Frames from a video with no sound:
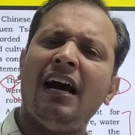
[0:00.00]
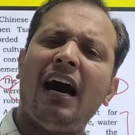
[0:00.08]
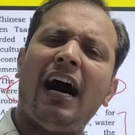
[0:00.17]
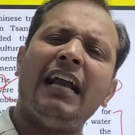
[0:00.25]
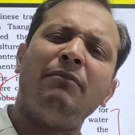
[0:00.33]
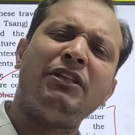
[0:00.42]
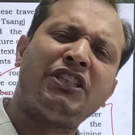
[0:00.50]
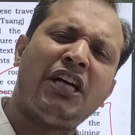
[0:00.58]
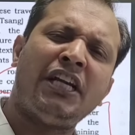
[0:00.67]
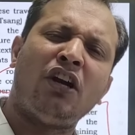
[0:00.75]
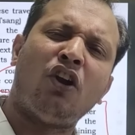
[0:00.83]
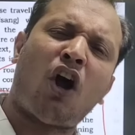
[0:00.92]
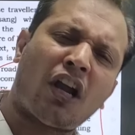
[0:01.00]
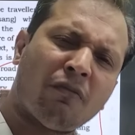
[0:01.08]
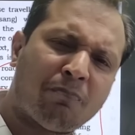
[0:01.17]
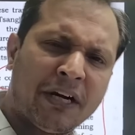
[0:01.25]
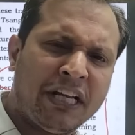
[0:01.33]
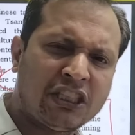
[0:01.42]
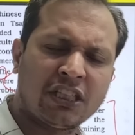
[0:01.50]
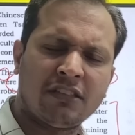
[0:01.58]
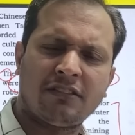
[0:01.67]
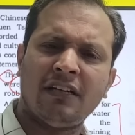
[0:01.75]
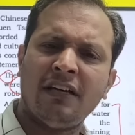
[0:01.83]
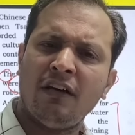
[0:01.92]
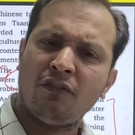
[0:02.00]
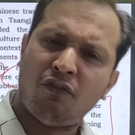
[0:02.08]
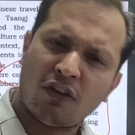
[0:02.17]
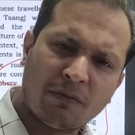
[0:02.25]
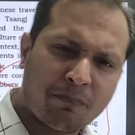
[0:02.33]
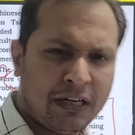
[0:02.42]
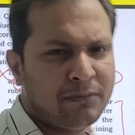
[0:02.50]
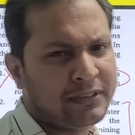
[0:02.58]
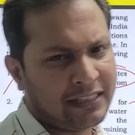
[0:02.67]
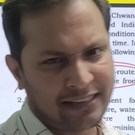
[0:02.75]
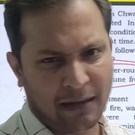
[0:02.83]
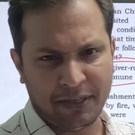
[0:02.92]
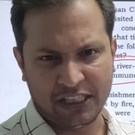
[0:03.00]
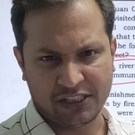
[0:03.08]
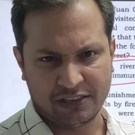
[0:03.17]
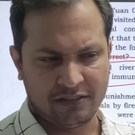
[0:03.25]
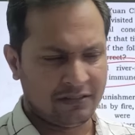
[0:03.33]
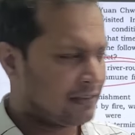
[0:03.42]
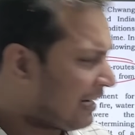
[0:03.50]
I'll be sharing a lot of predictions for the prelims examination.